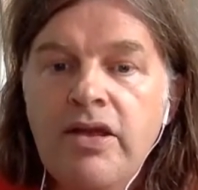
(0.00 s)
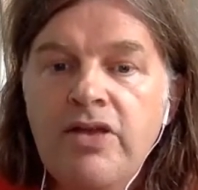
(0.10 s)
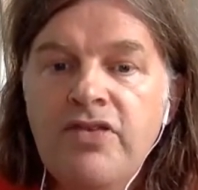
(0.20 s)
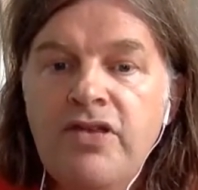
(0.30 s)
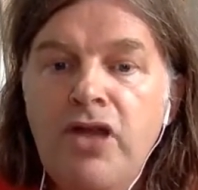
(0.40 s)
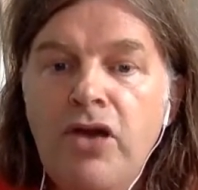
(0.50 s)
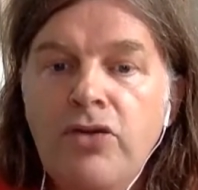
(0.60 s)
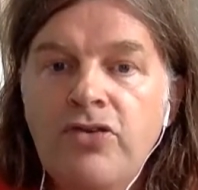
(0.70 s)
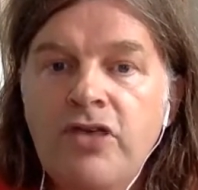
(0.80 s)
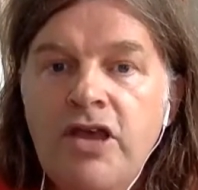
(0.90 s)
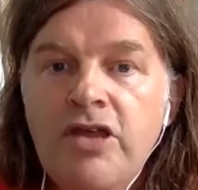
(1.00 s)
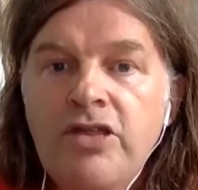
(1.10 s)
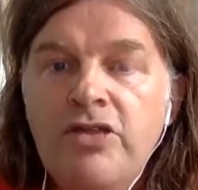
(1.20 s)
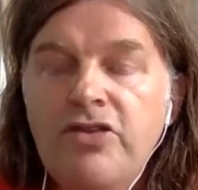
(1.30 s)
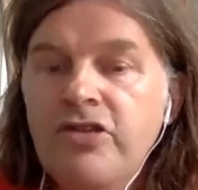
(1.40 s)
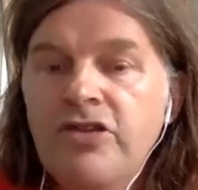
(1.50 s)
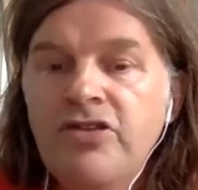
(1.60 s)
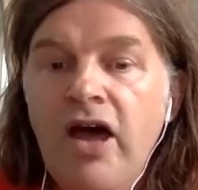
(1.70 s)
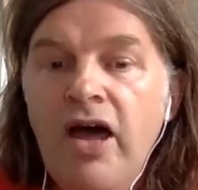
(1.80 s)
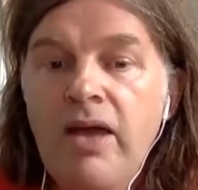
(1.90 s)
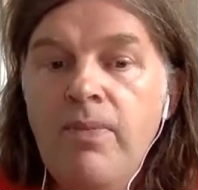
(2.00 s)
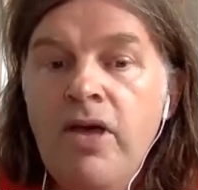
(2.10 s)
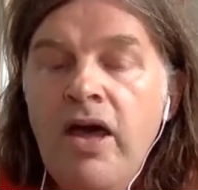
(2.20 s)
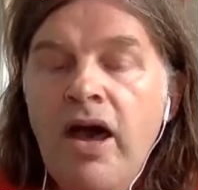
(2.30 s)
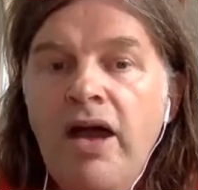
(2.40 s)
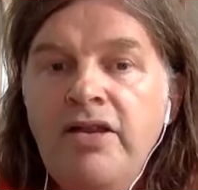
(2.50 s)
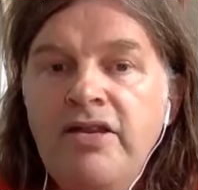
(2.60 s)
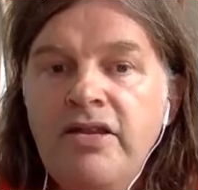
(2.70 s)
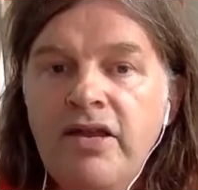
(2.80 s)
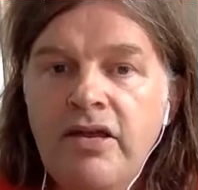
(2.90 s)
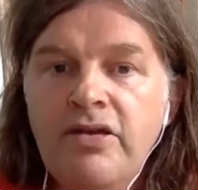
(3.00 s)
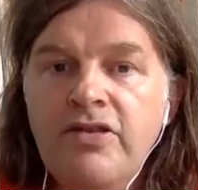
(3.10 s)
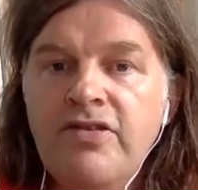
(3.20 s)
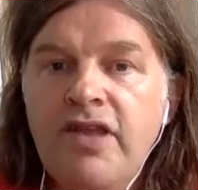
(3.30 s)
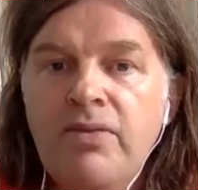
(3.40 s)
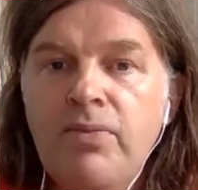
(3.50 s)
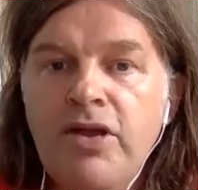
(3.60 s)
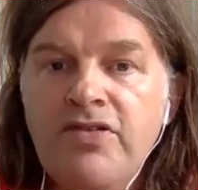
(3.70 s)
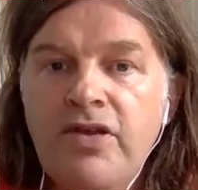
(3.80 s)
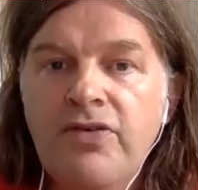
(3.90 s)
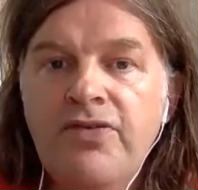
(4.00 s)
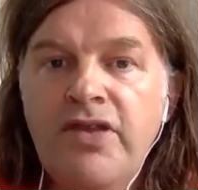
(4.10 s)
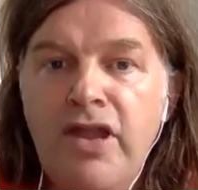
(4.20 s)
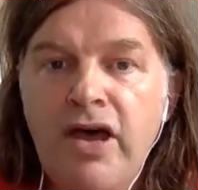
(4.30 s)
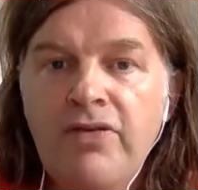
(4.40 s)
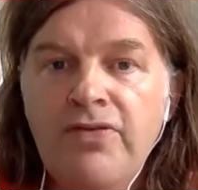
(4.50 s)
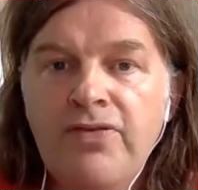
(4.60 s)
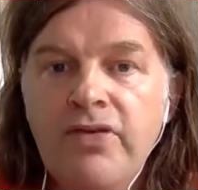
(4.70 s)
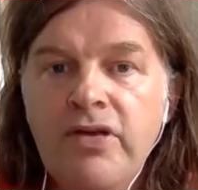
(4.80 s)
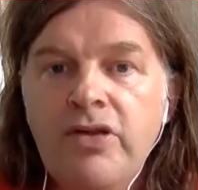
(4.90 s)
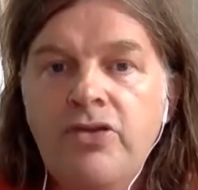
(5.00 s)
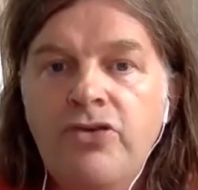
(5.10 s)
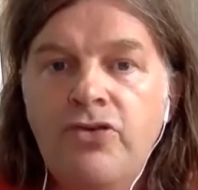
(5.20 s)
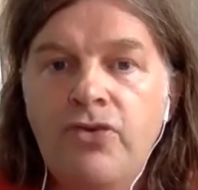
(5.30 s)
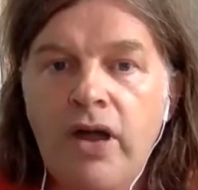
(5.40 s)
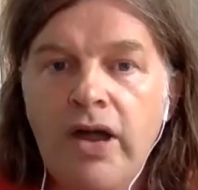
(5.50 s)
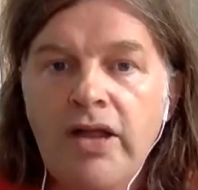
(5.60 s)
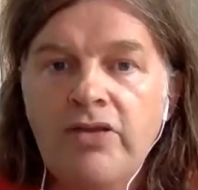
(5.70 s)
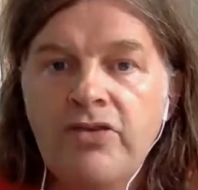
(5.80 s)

as the note that at the time I didn't understand myself enough to write.